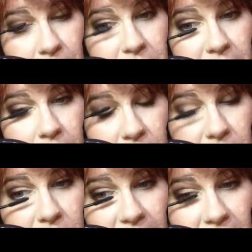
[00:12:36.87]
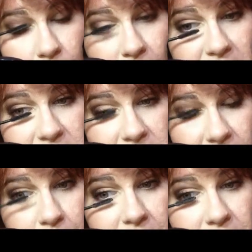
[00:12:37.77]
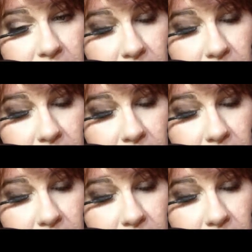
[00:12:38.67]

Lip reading: really lengthwise yet, but